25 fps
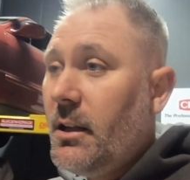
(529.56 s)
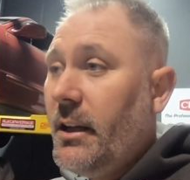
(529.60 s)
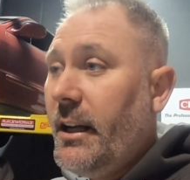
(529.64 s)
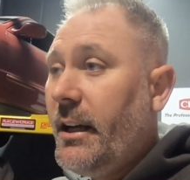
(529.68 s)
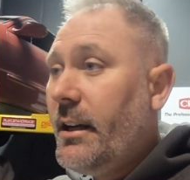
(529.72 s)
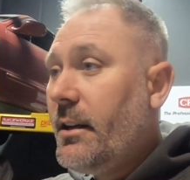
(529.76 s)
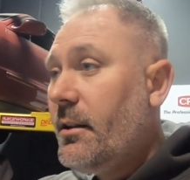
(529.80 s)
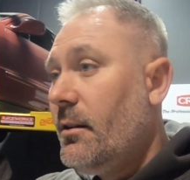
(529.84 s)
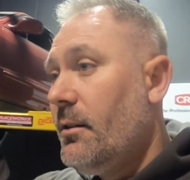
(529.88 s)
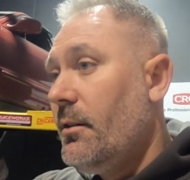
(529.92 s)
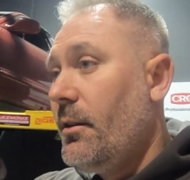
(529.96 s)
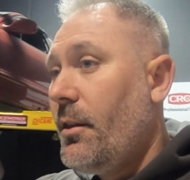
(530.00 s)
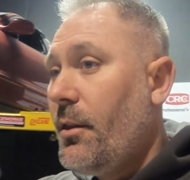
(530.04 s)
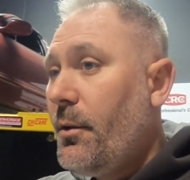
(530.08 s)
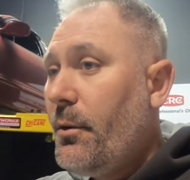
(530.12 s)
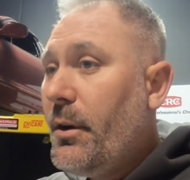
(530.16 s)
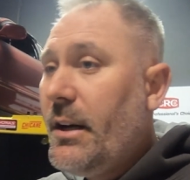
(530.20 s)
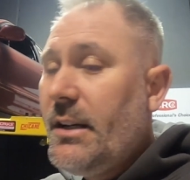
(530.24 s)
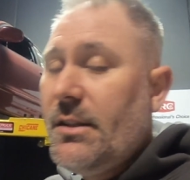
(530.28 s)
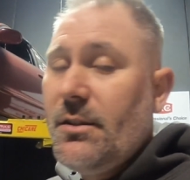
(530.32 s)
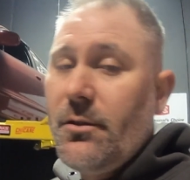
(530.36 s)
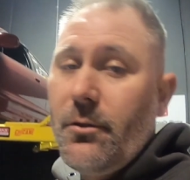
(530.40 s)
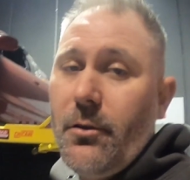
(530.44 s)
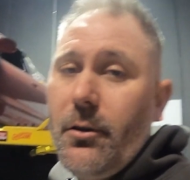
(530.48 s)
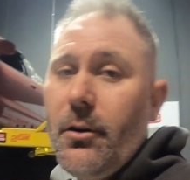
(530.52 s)
click,
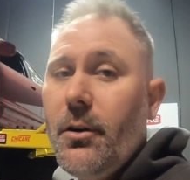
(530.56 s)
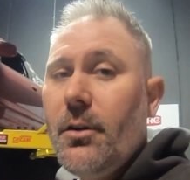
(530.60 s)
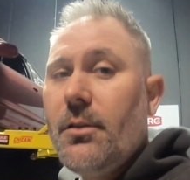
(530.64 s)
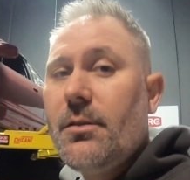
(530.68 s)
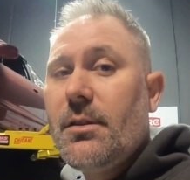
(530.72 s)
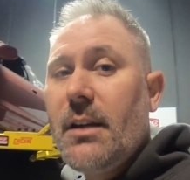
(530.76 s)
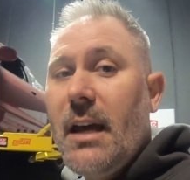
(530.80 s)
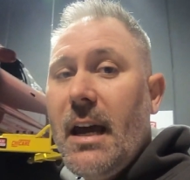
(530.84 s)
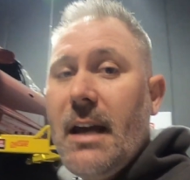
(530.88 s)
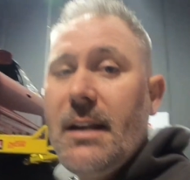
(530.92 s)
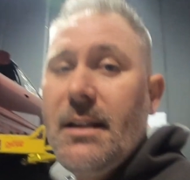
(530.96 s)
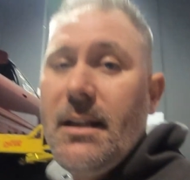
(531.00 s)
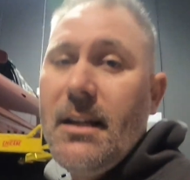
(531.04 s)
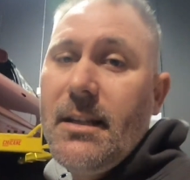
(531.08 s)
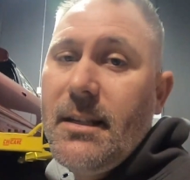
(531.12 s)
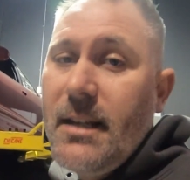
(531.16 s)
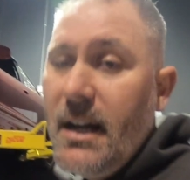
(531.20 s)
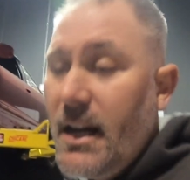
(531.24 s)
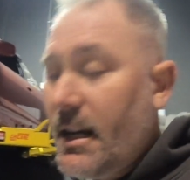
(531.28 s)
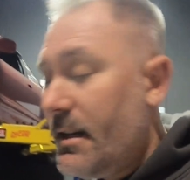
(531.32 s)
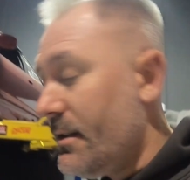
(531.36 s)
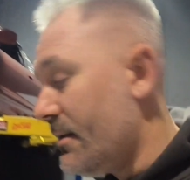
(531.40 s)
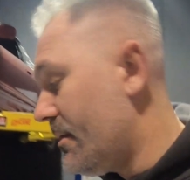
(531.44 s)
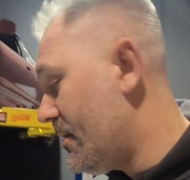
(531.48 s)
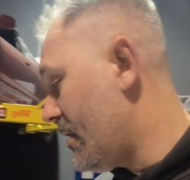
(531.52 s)
3 screws and you're
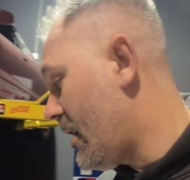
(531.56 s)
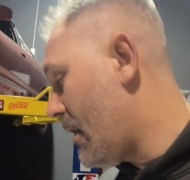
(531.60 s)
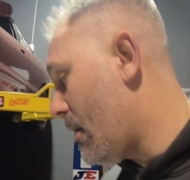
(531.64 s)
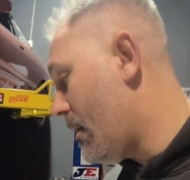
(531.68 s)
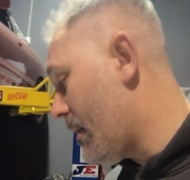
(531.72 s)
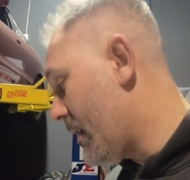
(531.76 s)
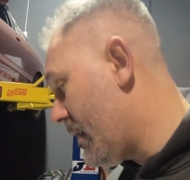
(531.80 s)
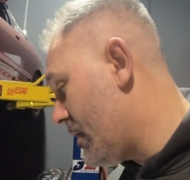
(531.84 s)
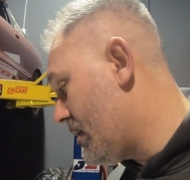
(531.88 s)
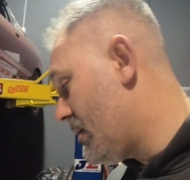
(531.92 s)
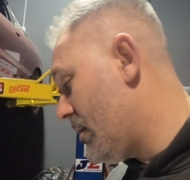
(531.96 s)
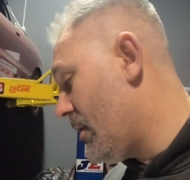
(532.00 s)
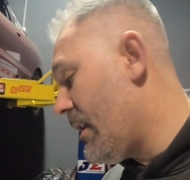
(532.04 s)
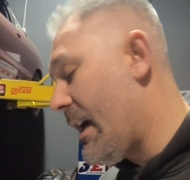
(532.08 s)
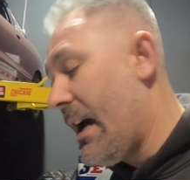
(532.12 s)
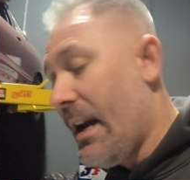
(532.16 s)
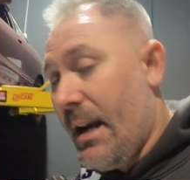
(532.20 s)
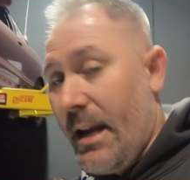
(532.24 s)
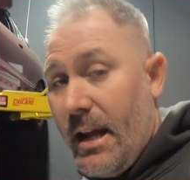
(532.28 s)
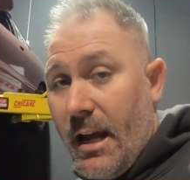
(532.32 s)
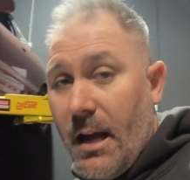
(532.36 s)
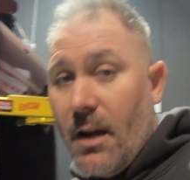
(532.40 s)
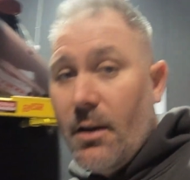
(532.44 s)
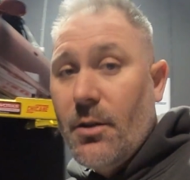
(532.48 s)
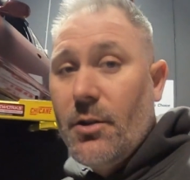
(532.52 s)
done. So I'm going to do
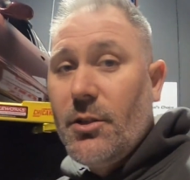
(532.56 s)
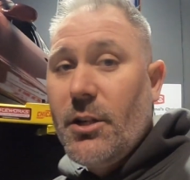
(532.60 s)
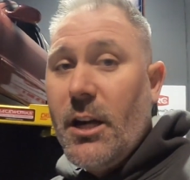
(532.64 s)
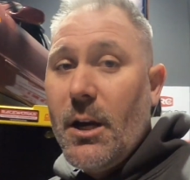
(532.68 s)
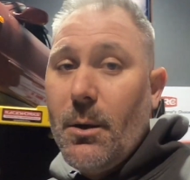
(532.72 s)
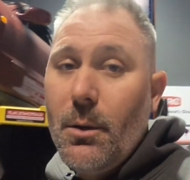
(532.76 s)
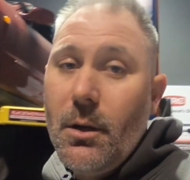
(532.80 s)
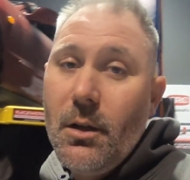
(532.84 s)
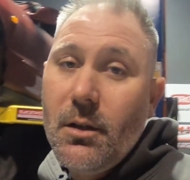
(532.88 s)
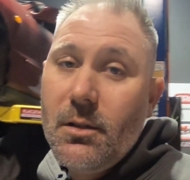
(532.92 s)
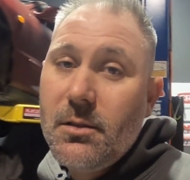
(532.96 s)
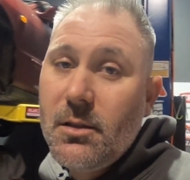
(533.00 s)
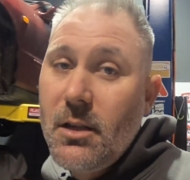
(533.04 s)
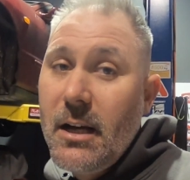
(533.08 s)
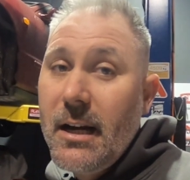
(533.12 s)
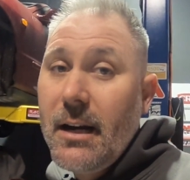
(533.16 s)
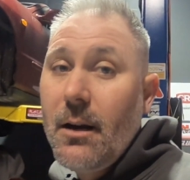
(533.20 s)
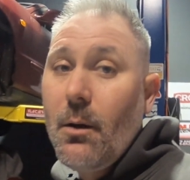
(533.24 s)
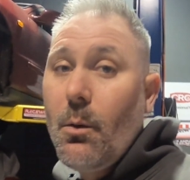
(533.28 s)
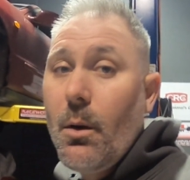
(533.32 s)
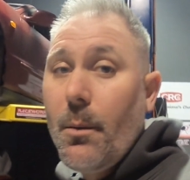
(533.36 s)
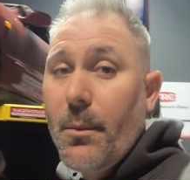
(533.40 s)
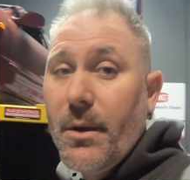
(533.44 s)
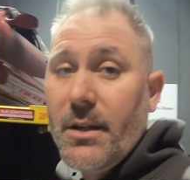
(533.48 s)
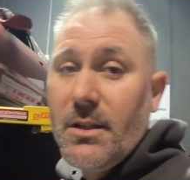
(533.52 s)
that now, show you what it looks
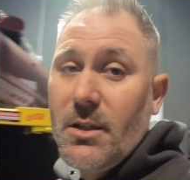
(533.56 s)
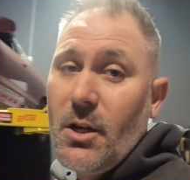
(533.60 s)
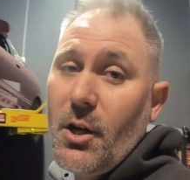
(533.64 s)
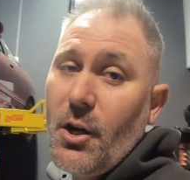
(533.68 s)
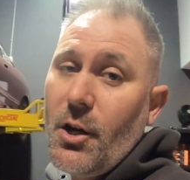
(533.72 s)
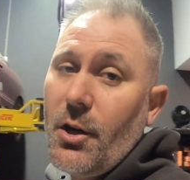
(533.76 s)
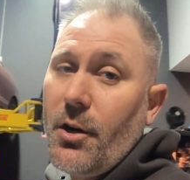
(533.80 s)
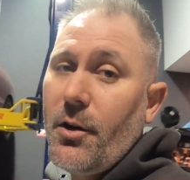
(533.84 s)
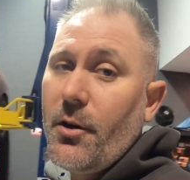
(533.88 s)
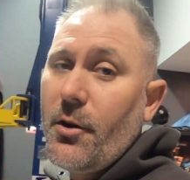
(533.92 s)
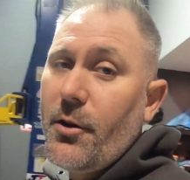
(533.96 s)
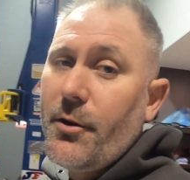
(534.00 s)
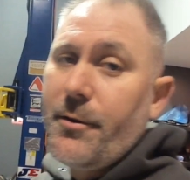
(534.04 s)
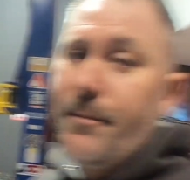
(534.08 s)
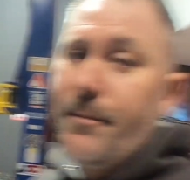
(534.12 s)
like when we turn it